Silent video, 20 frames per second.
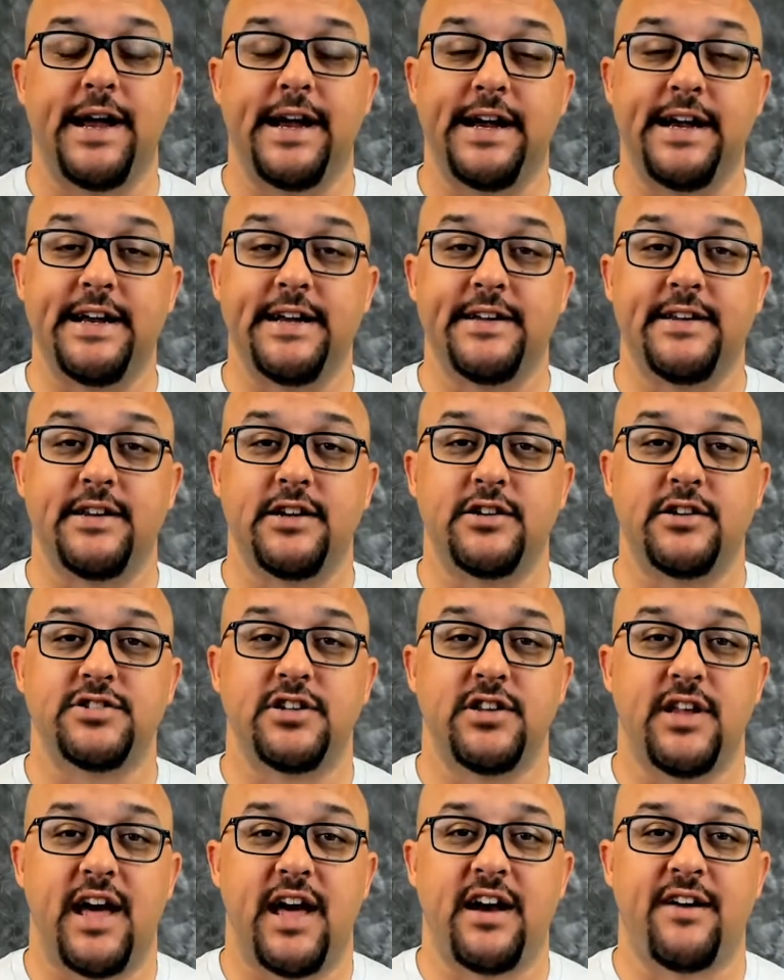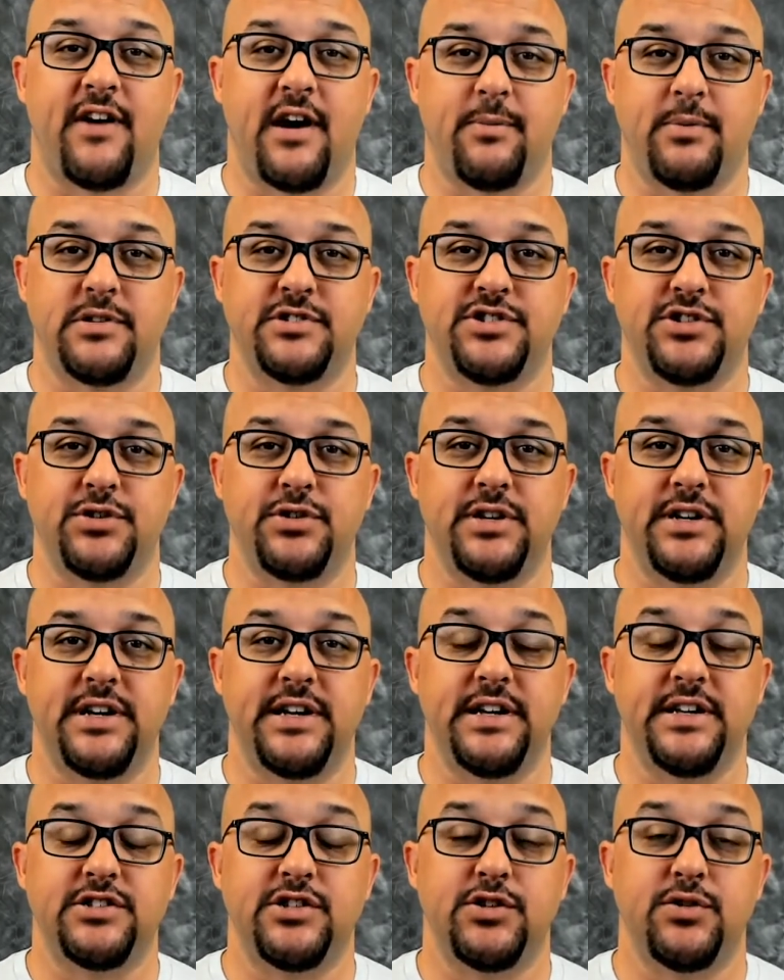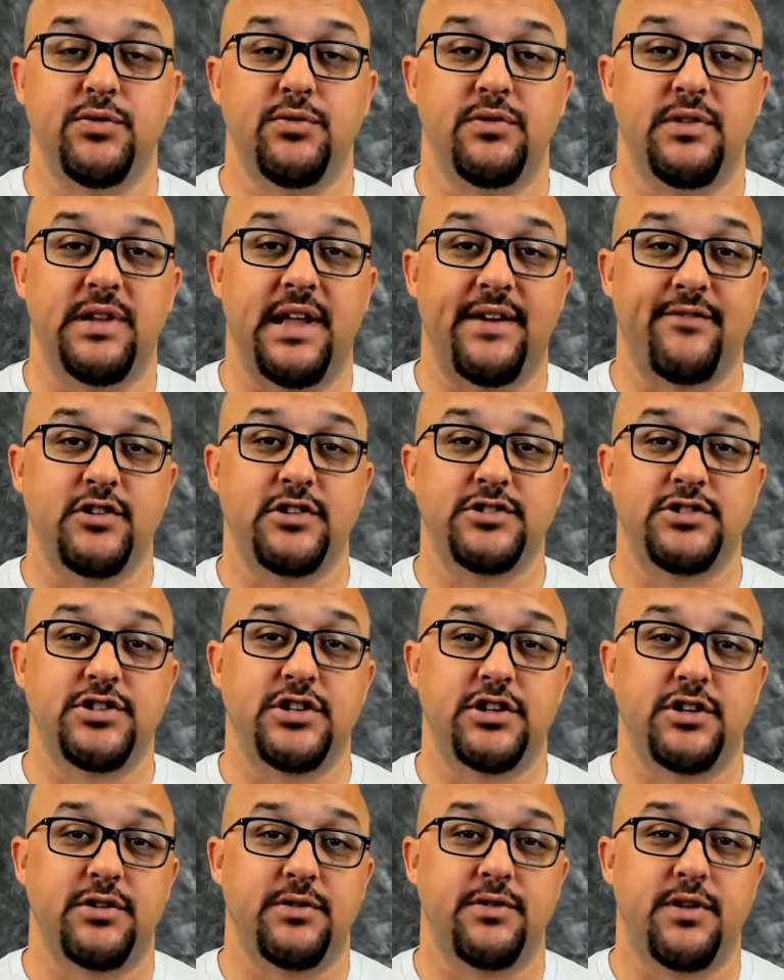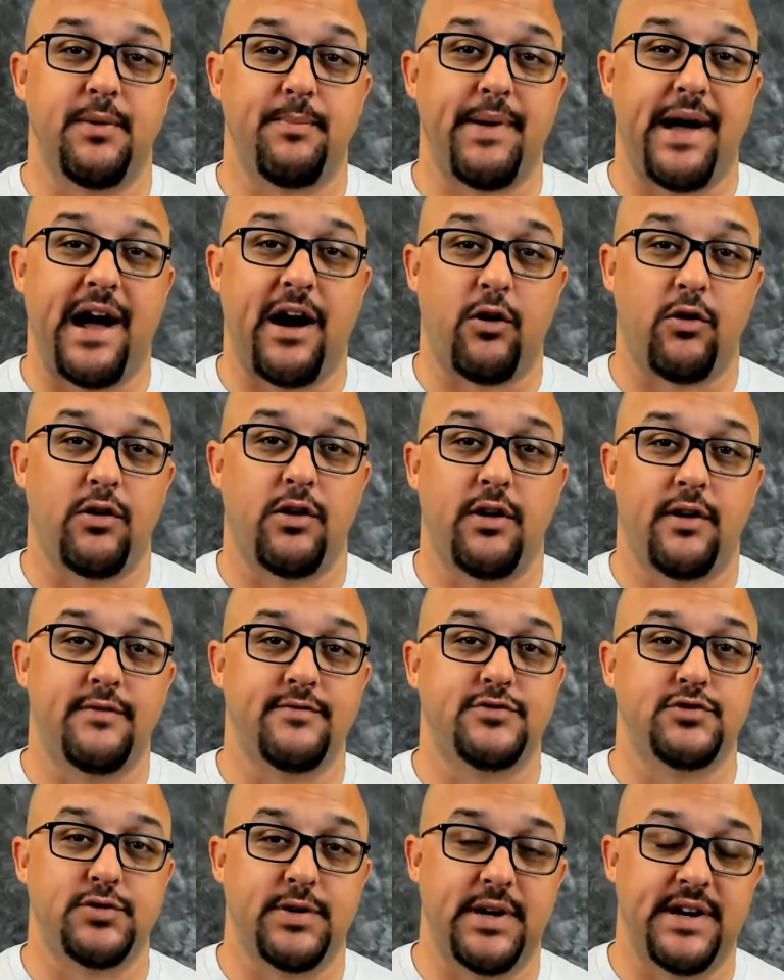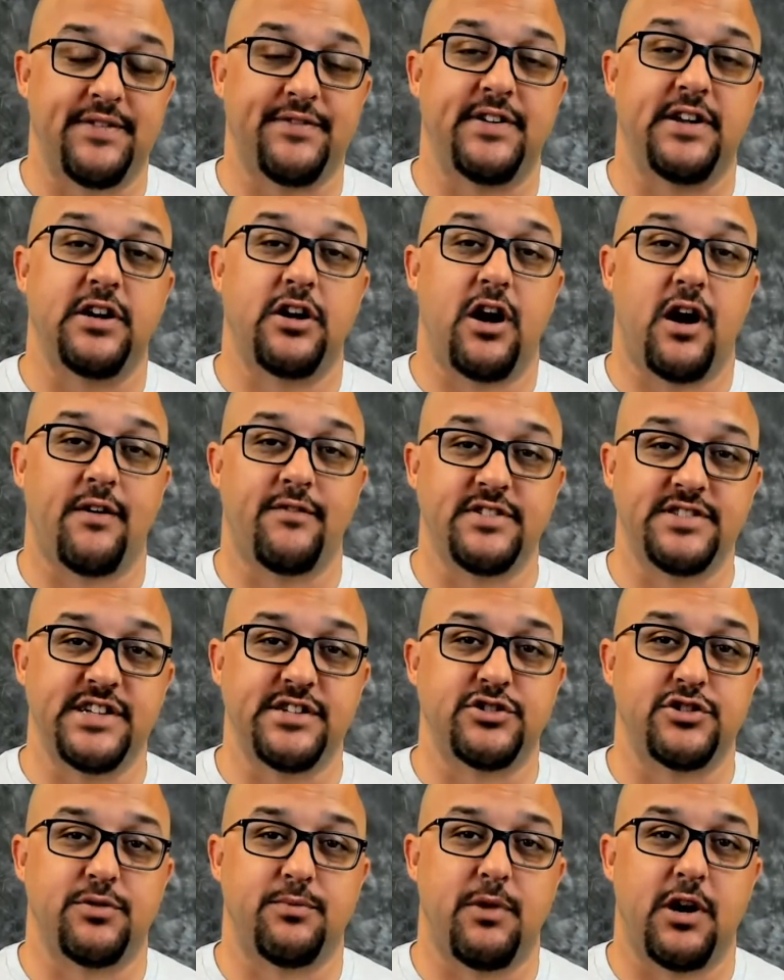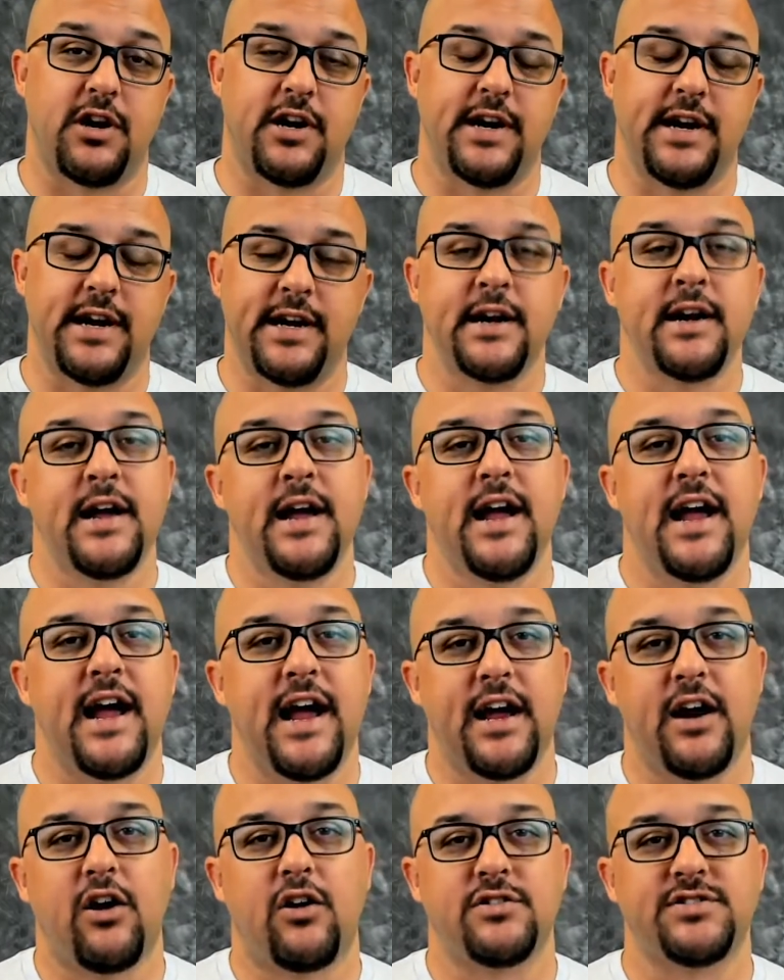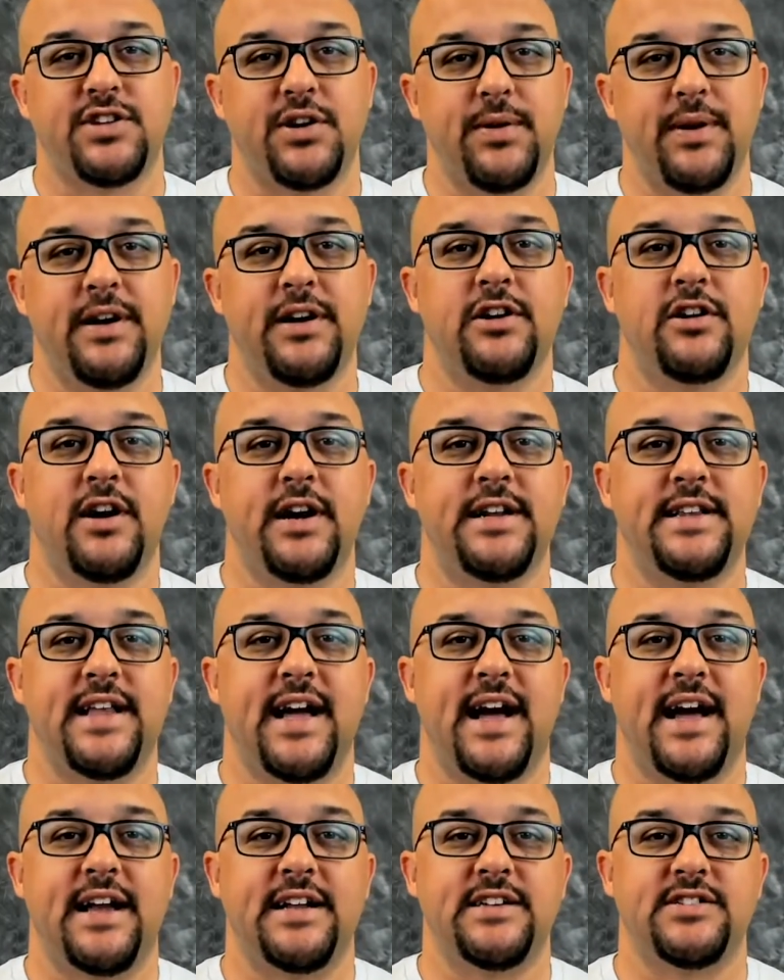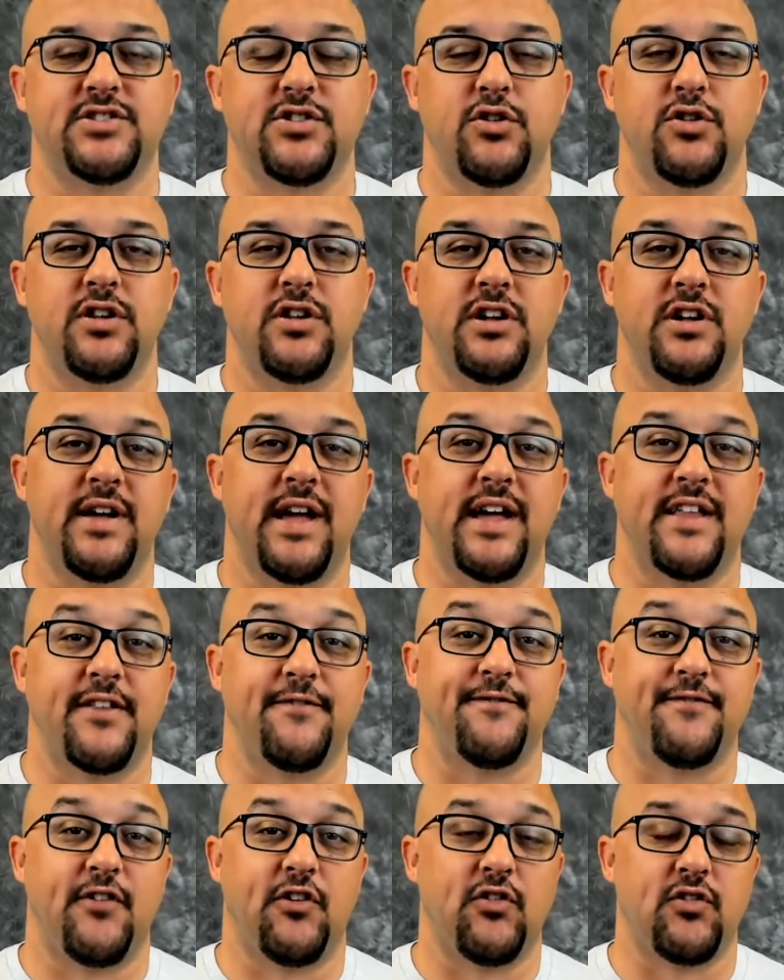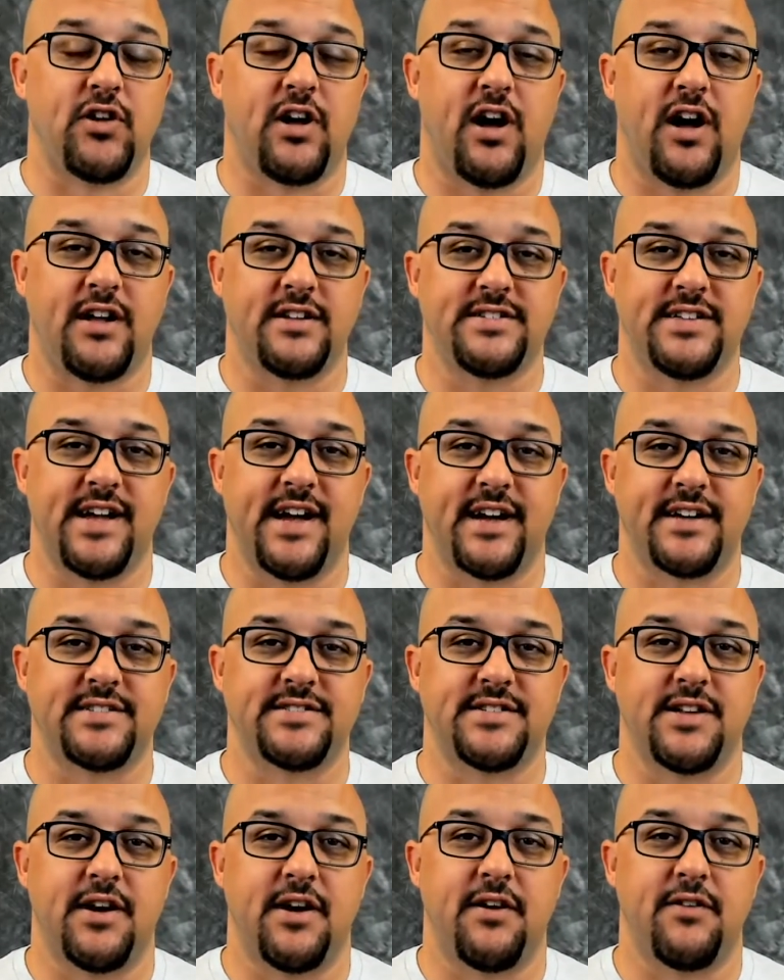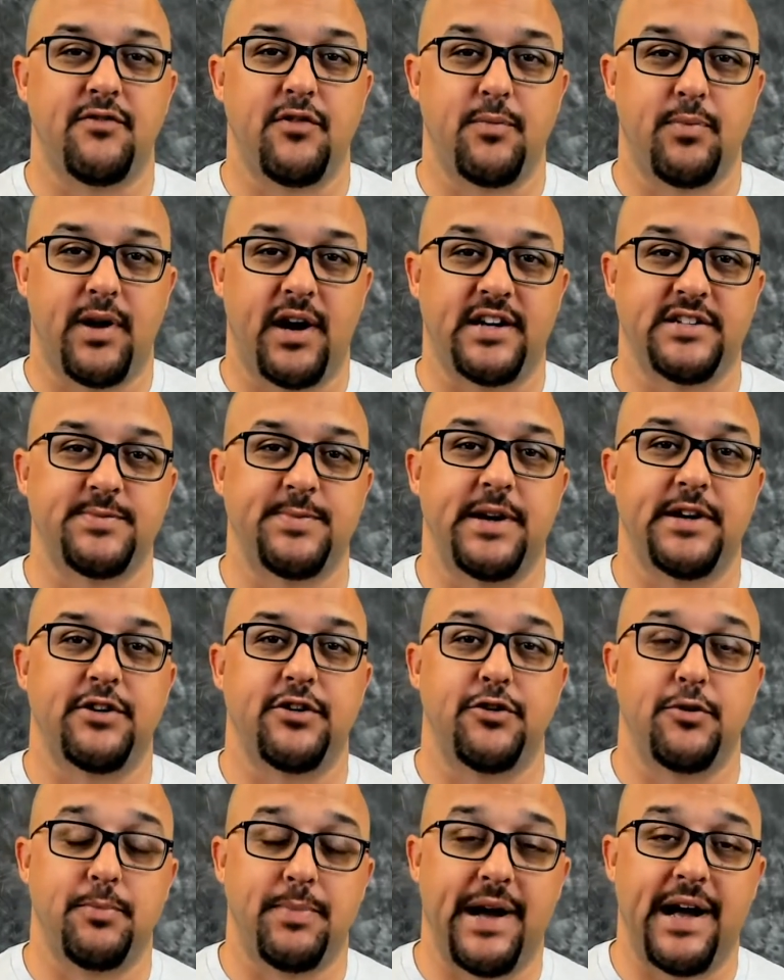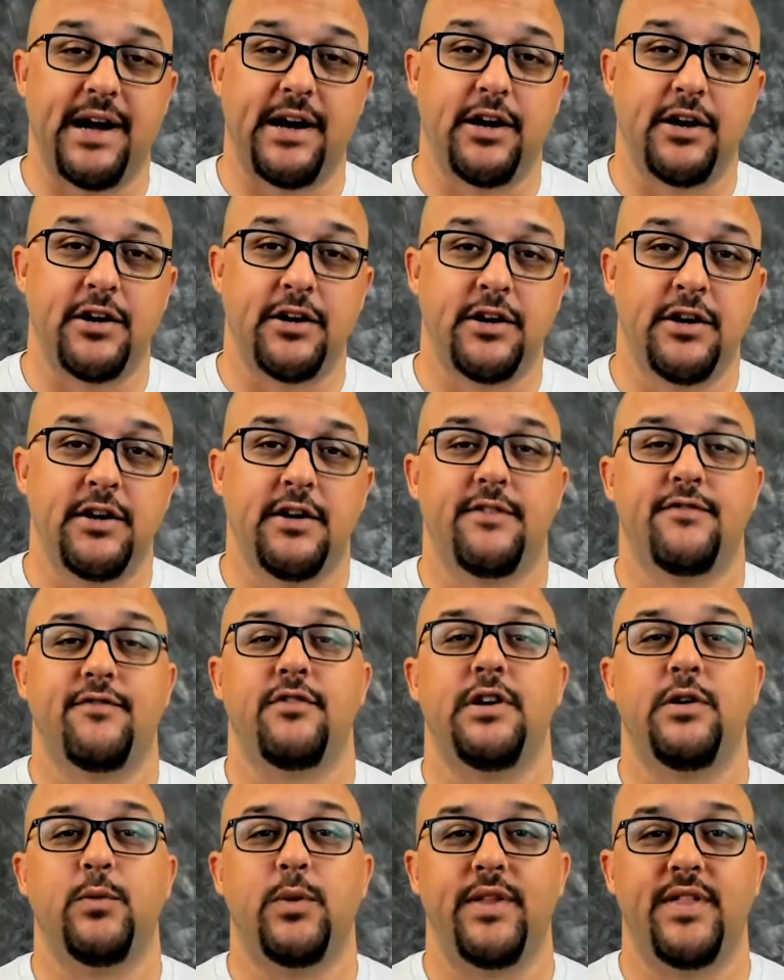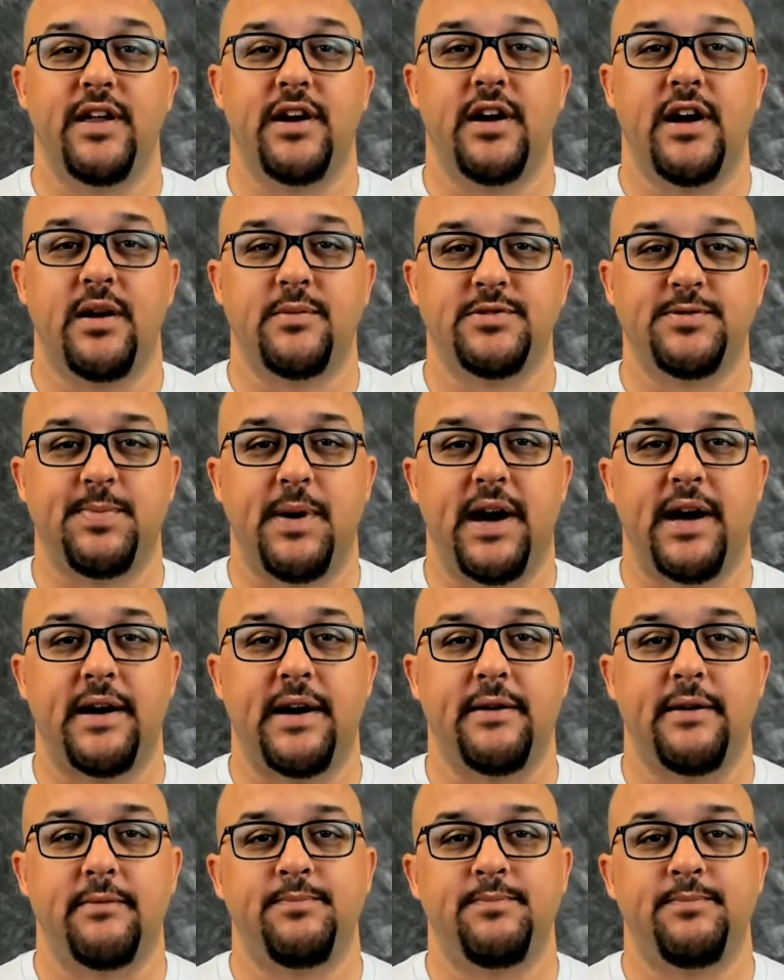and there's a lot of opportunity to leverage the power of Drift in conversational marketing and also integrate that so that you get the full context of the prospect or the buyer within HubSpot.